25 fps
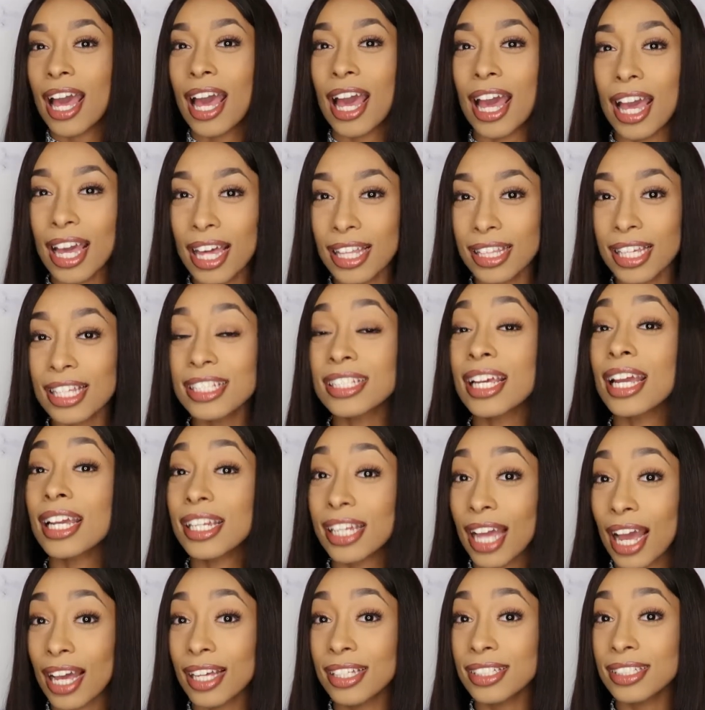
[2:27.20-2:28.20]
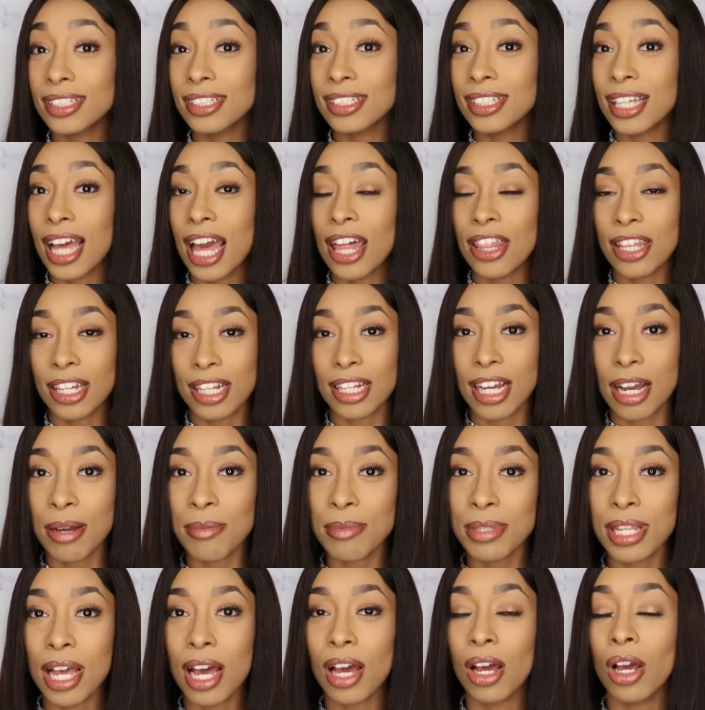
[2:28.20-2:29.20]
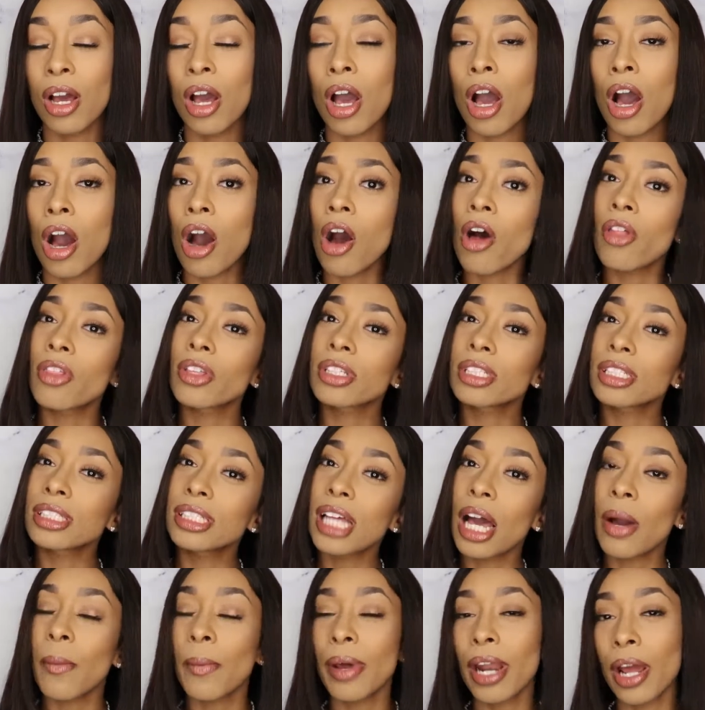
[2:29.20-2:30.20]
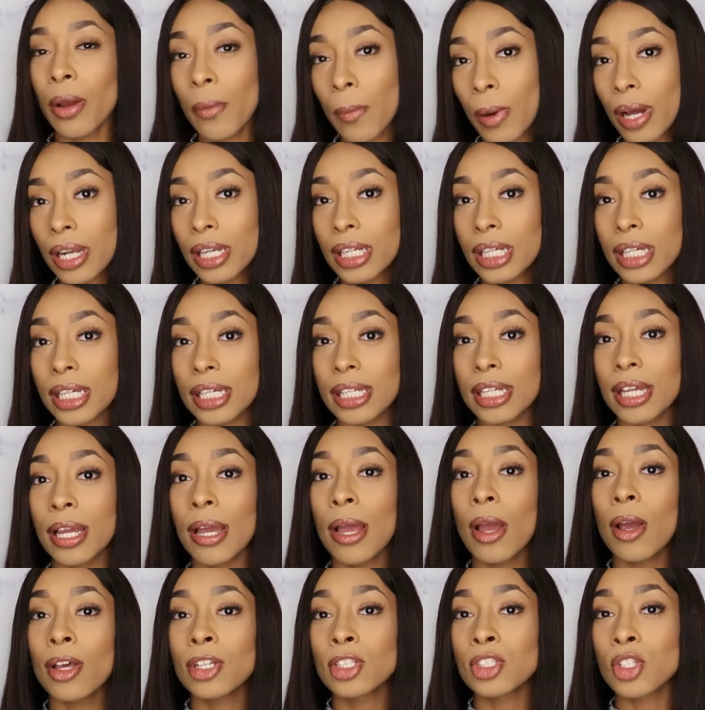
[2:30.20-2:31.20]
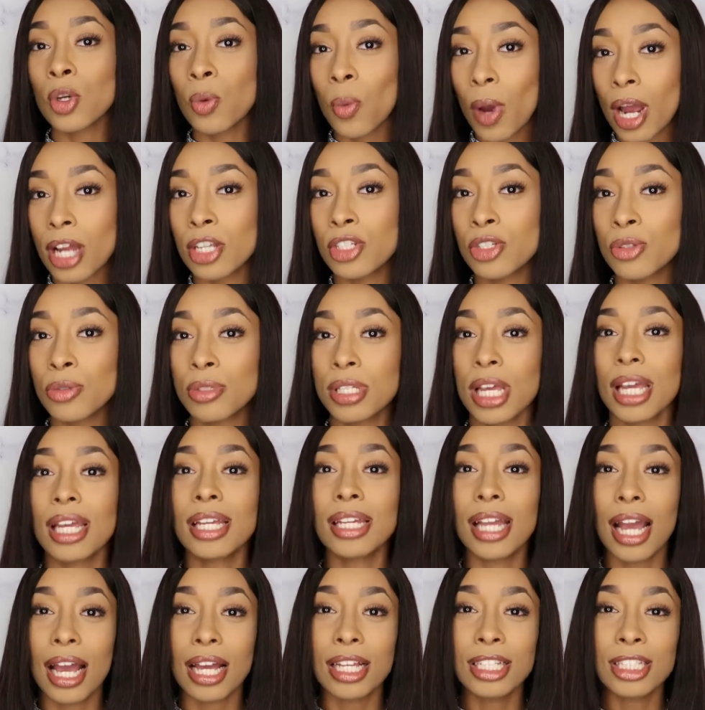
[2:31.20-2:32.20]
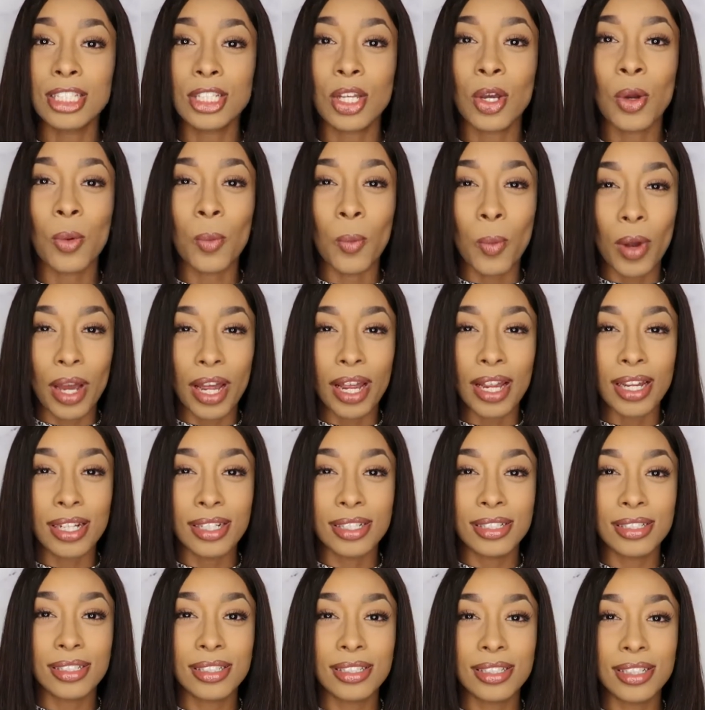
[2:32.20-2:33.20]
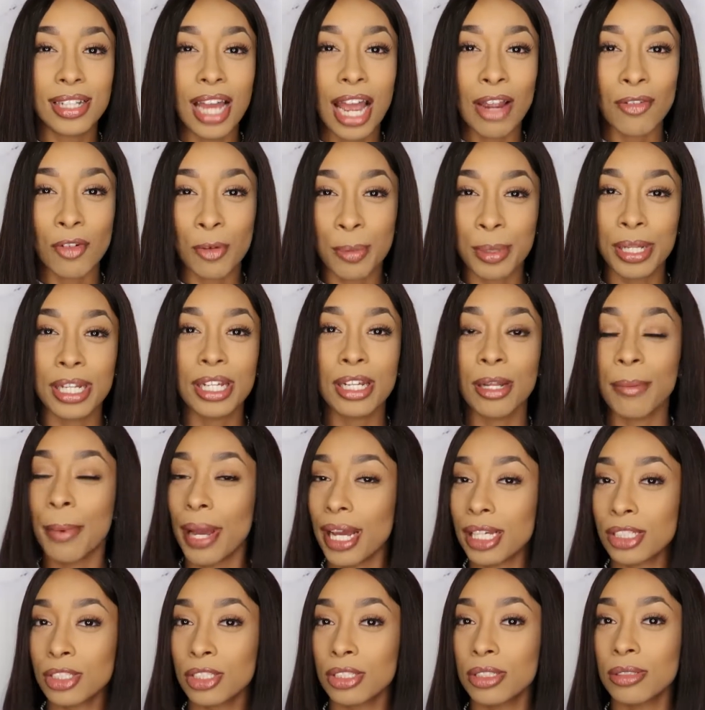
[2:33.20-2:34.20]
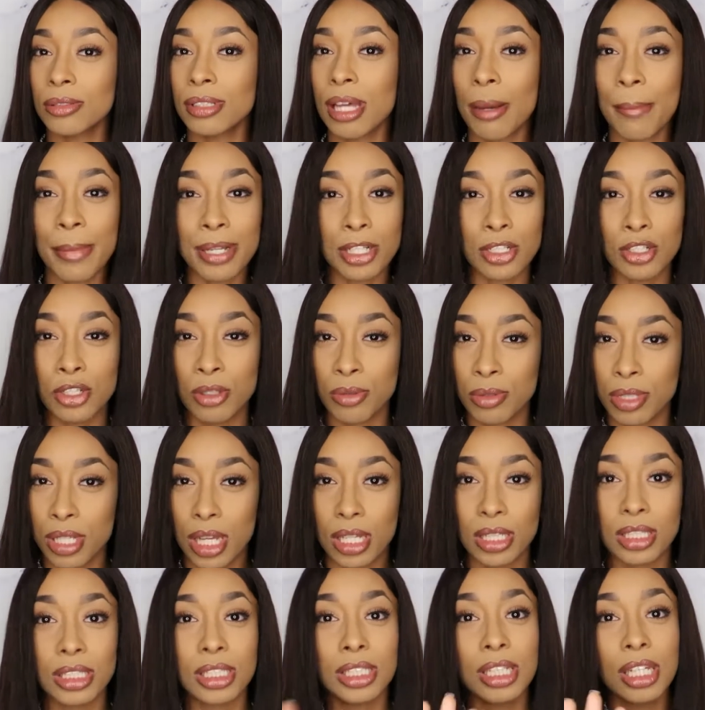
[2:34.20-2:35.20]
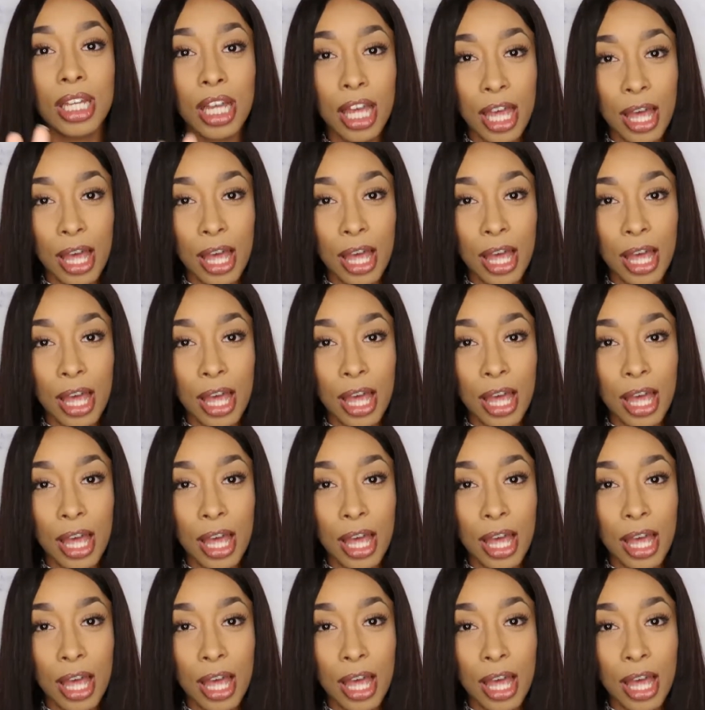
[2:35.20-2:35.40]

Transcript: and they say yes, and then it comes out, oh, this is not what I wanted. So why did you say yes when I repeated it back to you? That makes no sense.